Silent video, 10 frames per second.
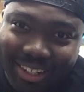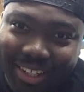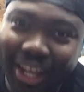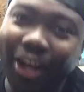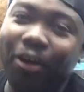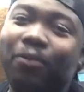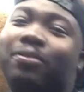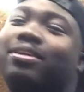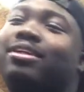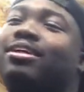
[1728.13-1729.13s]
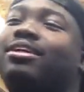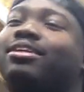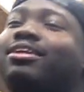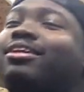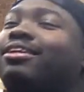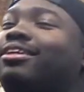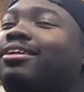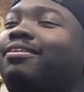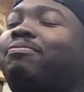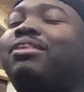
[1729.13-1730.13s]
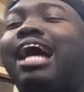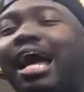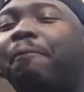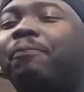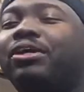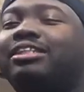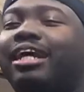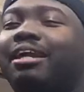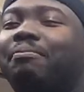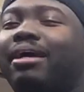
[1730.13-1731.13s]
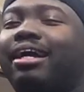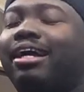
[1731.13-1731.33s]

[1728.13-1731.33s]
Yo, I appreciate it, man.